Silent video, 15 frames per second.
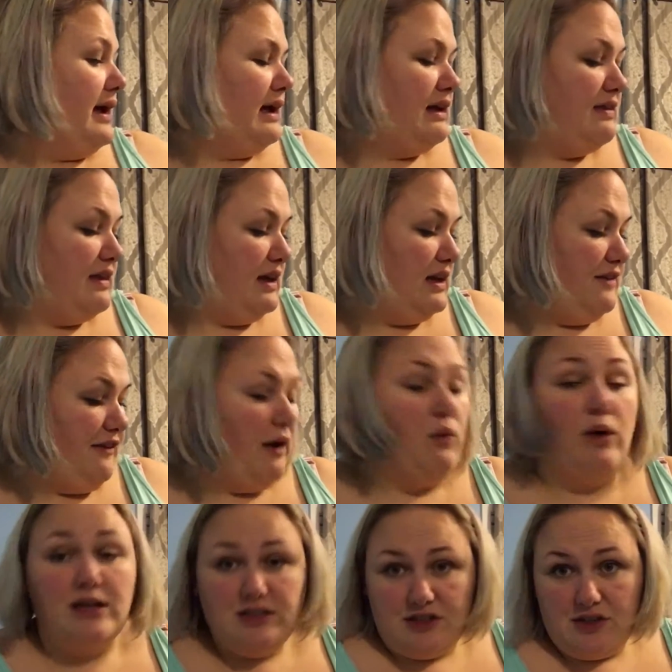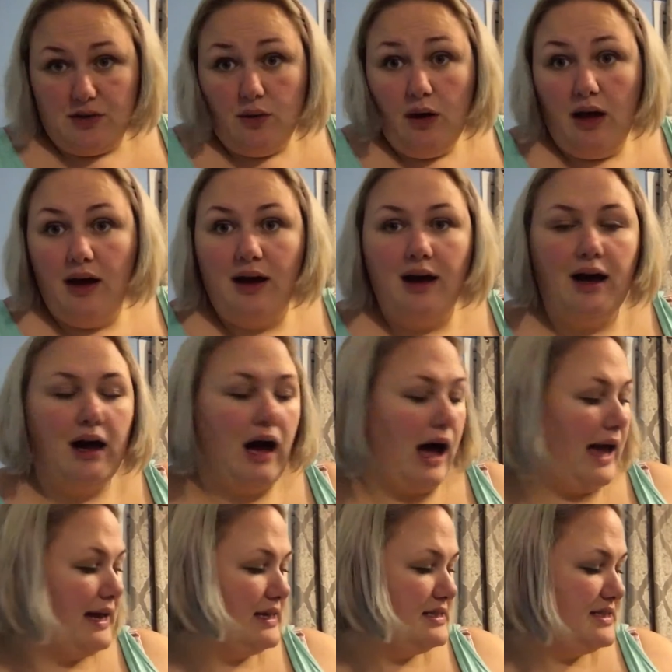And then if I want to,
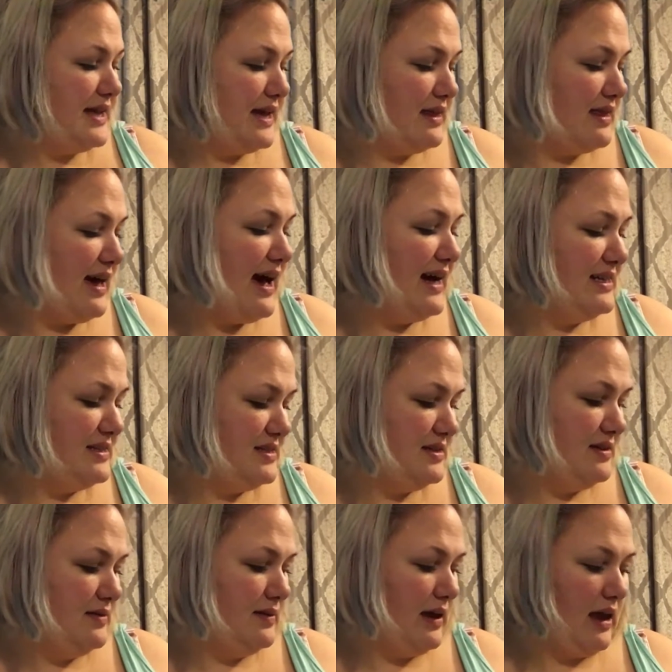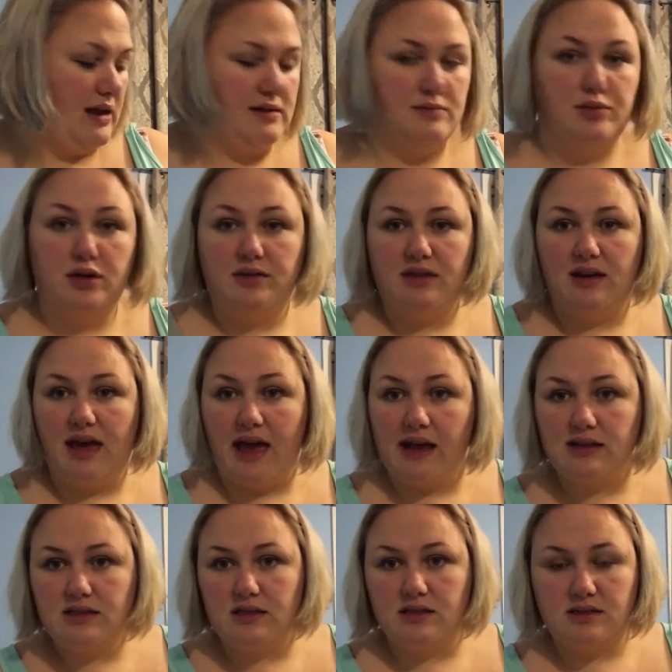I can take that and put the
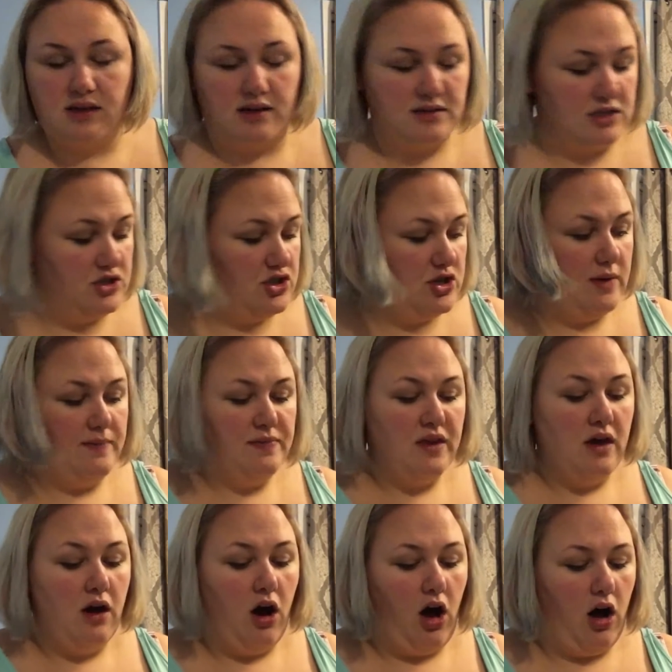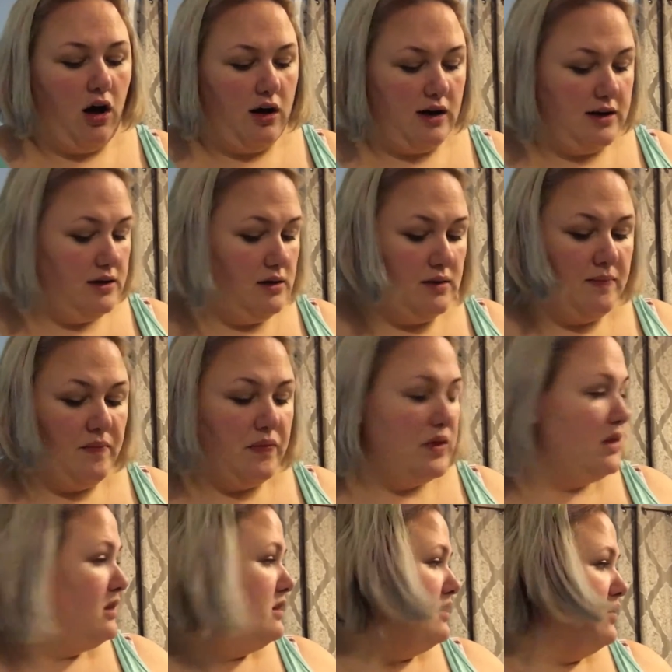eggs and the sausage on
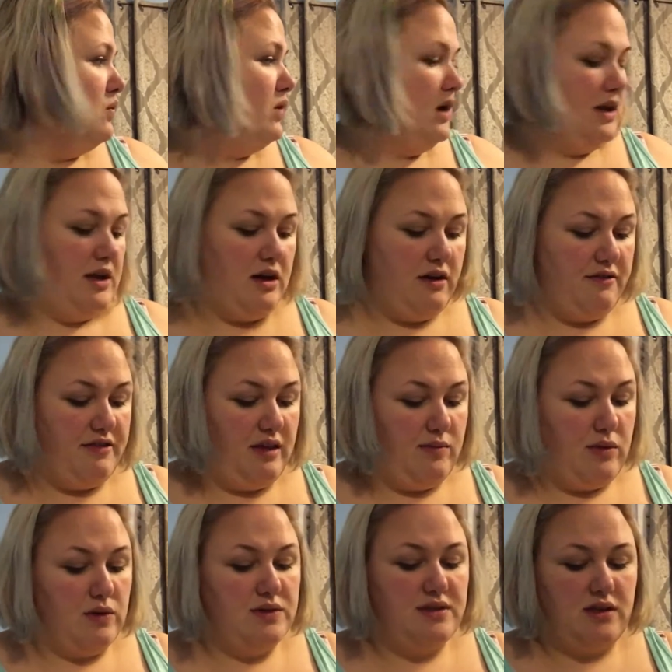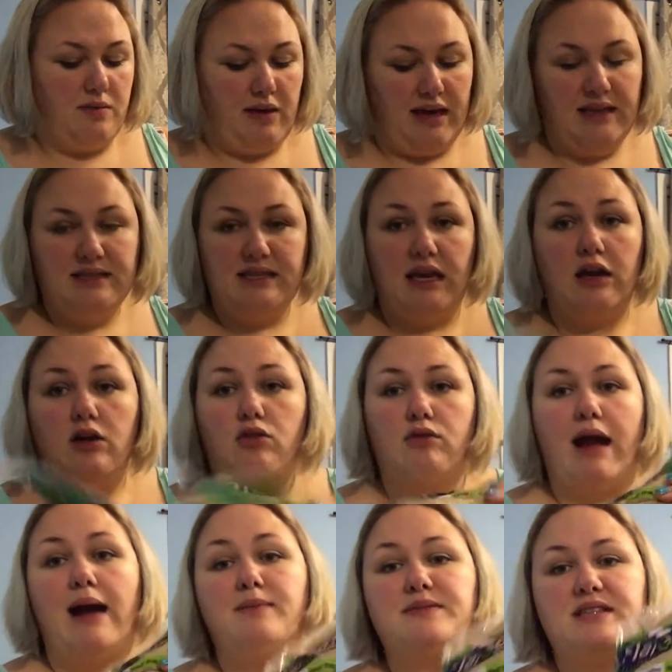one of the most amazing
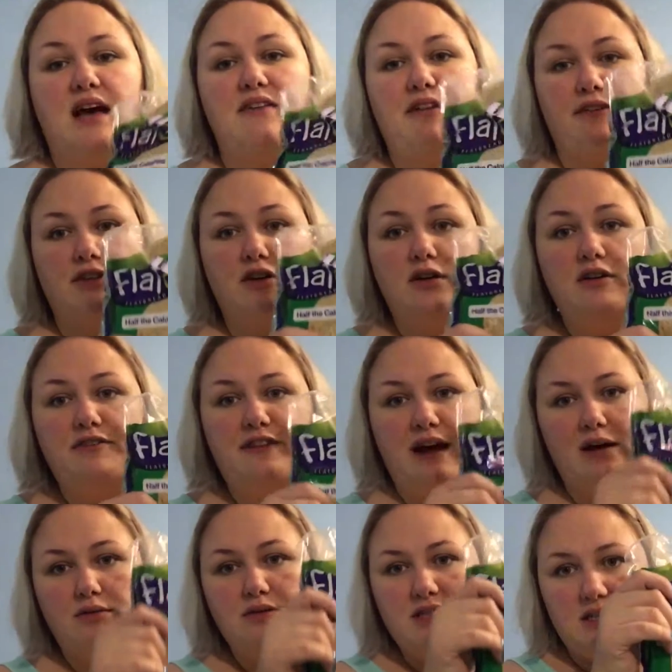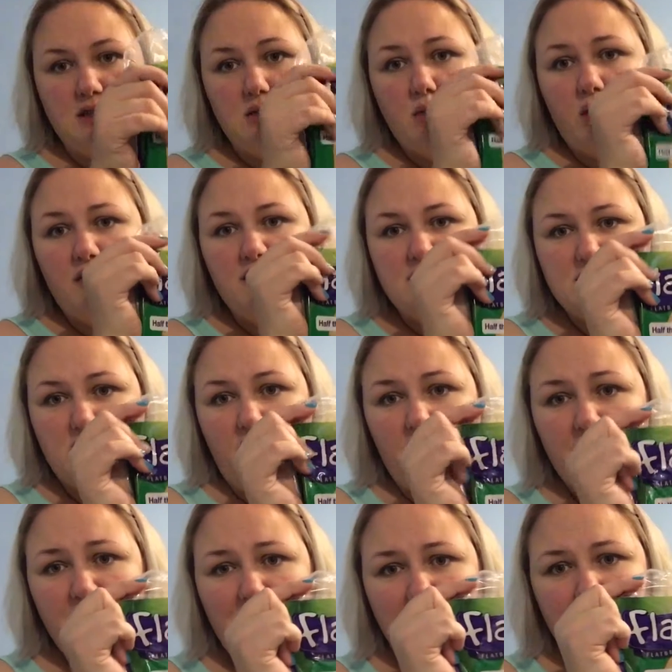wraps I've ever found in the world. These are
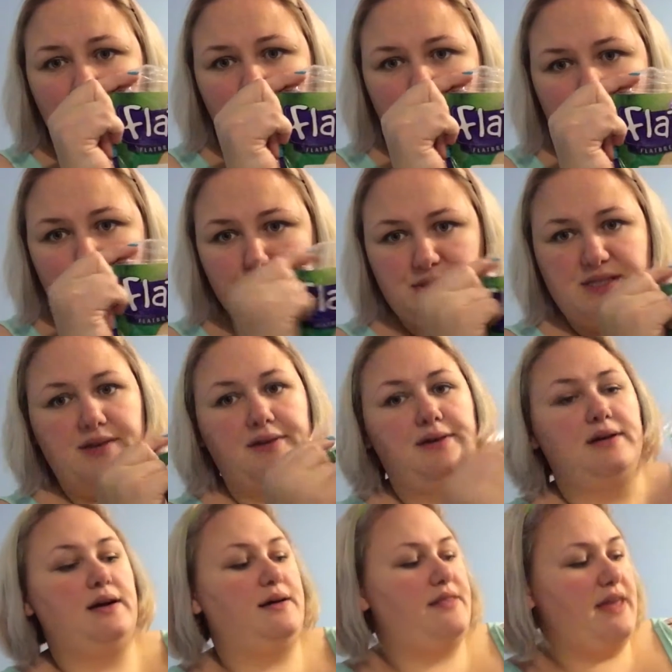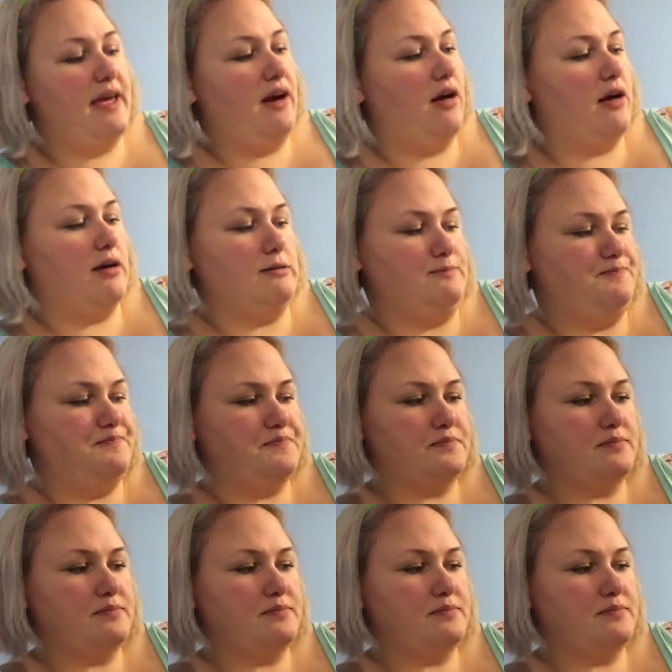called flat out wraps. They are